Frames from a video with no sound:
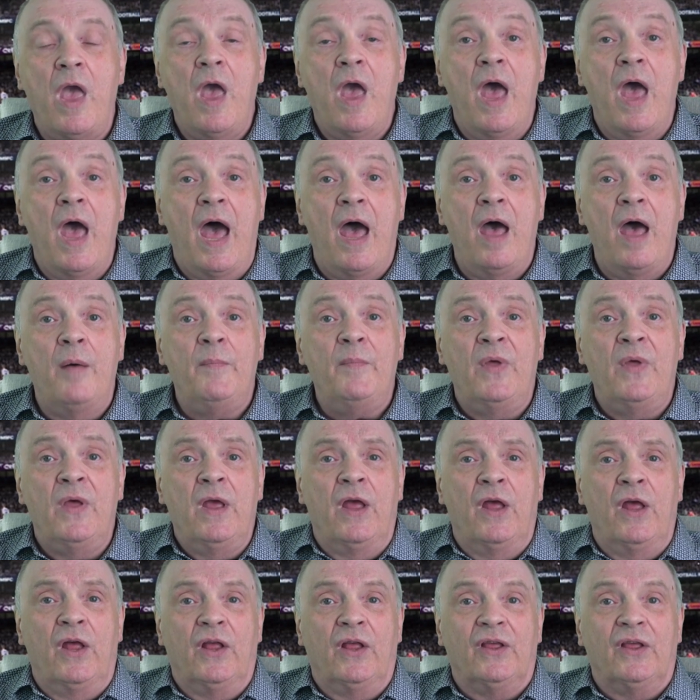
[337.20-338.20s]

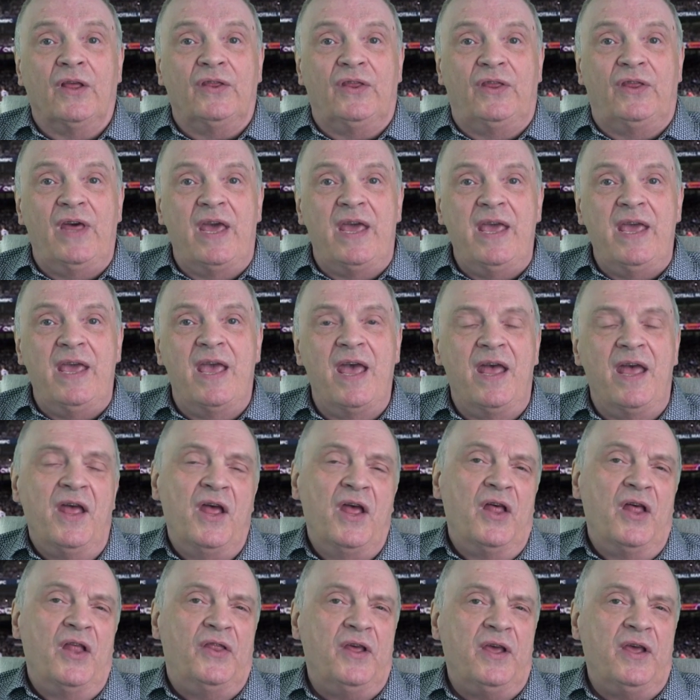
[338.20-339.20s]
The
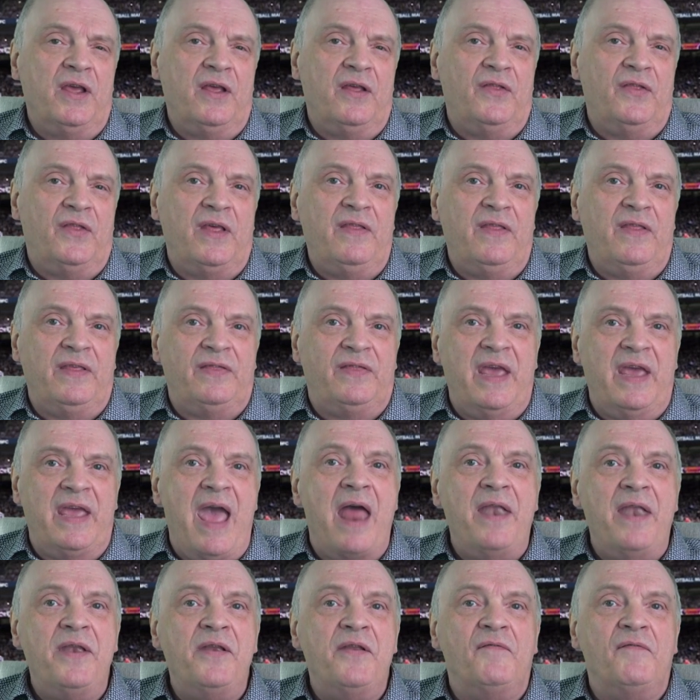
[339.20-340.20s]

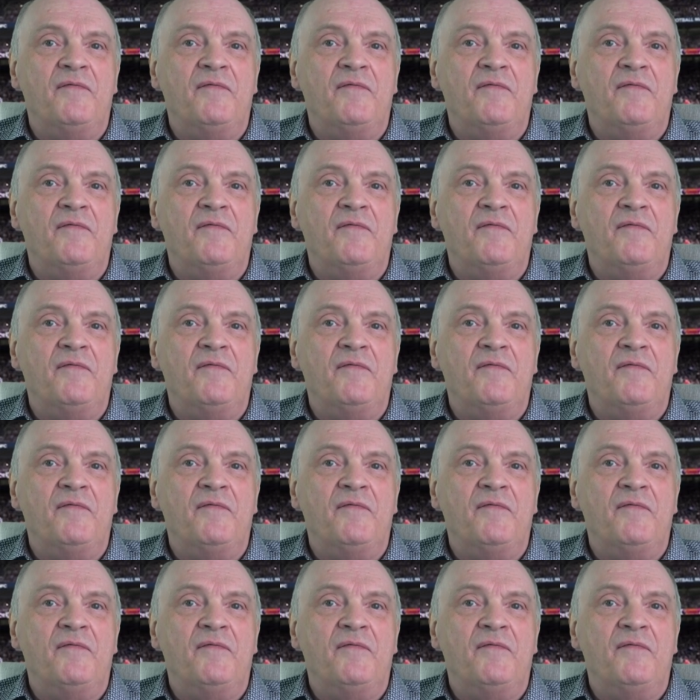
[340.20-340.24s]
end